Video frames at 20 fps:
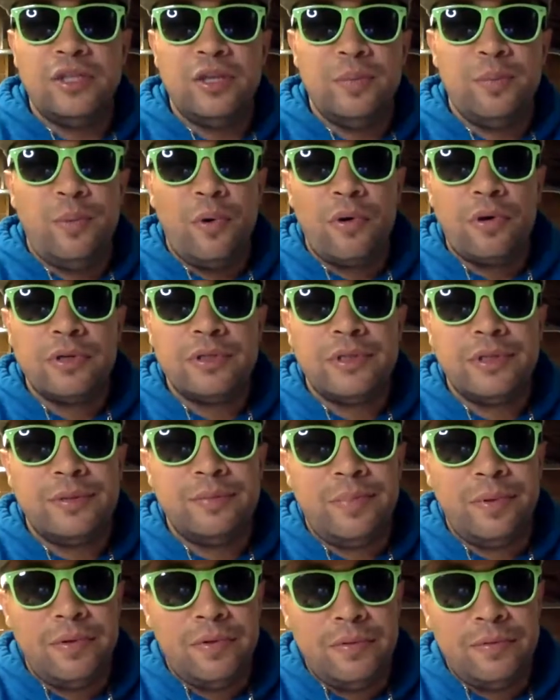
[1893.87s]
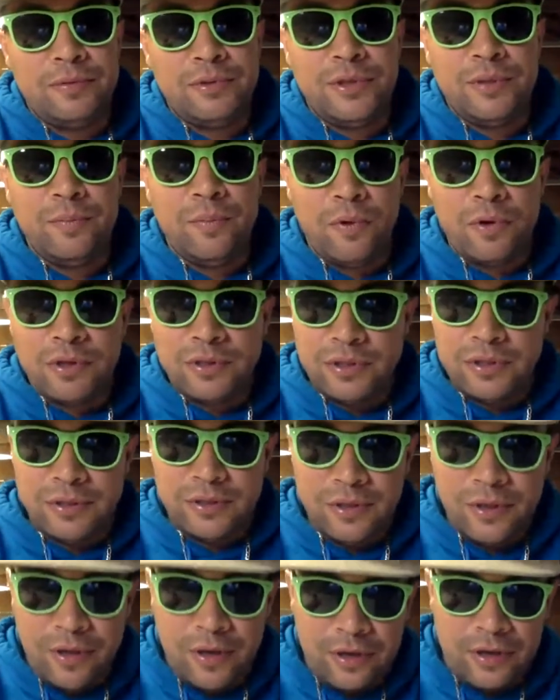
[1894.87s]
Jim Morrison
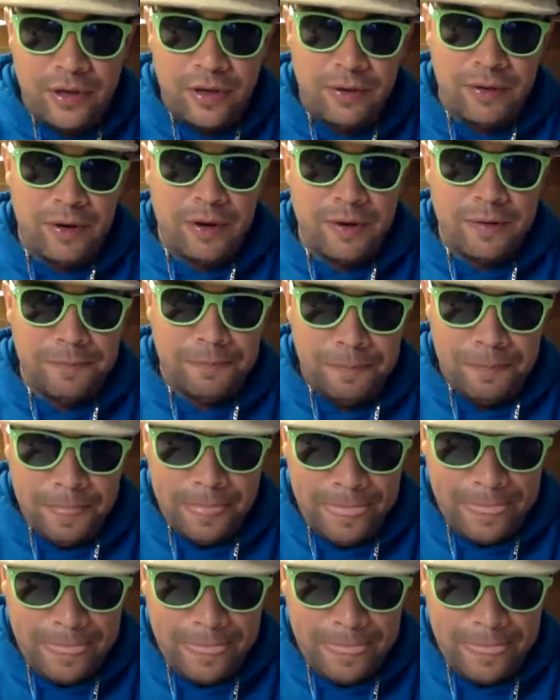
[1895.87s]
song. Here we go.